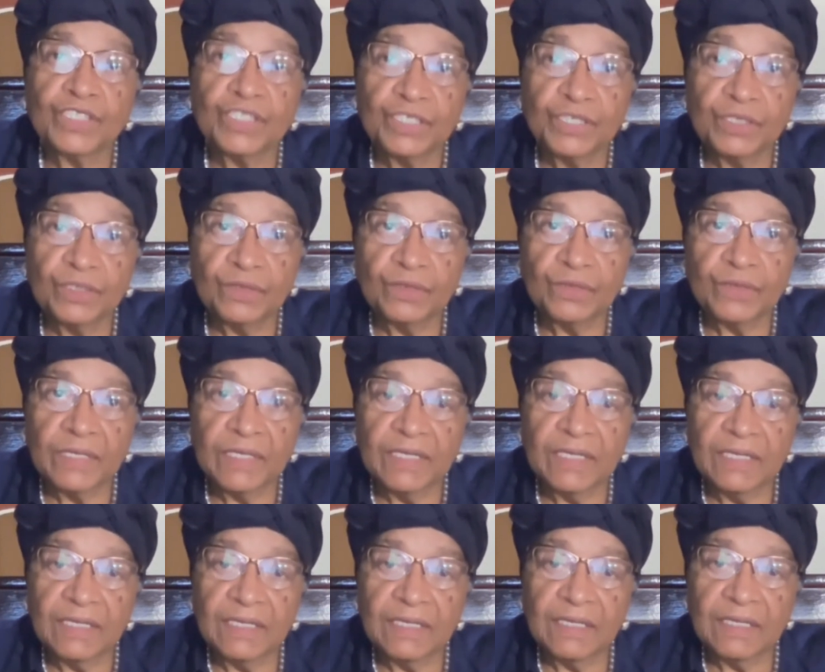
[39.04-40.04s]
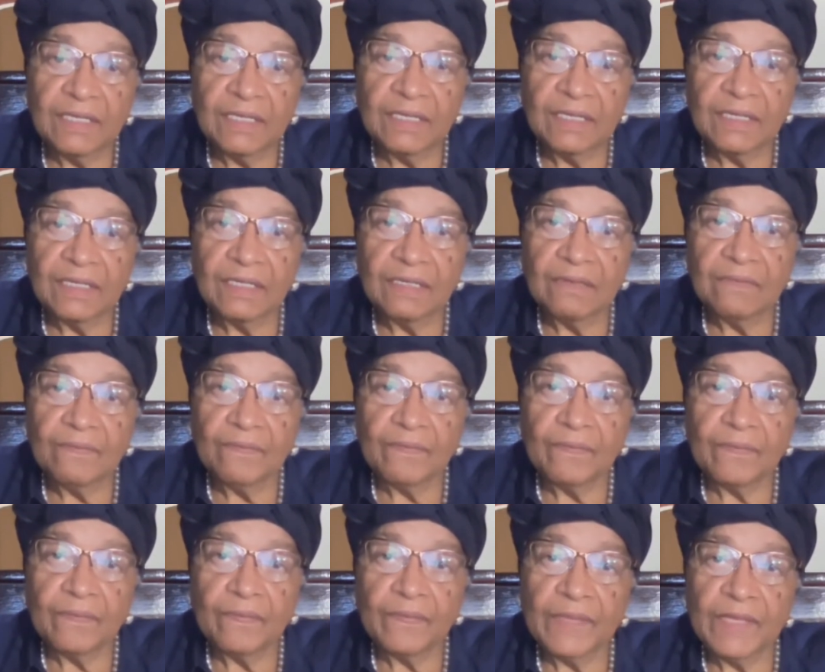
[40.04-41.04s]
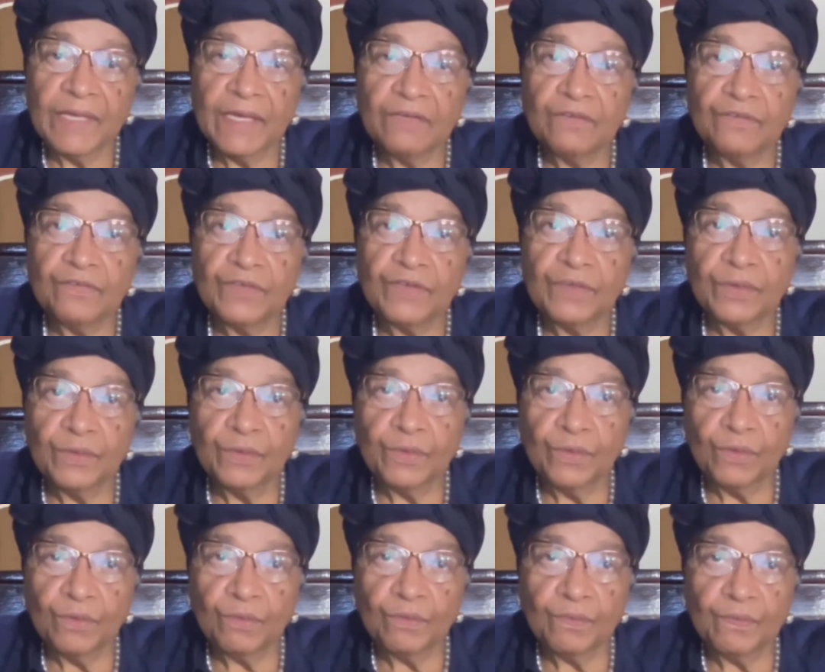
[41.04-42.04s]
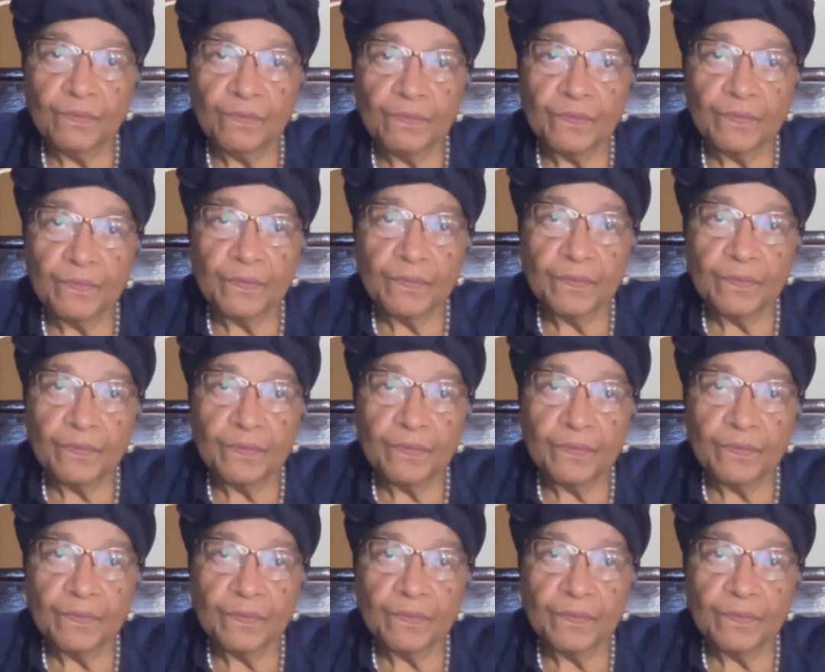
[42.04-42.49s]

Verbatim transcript: for children and for whom.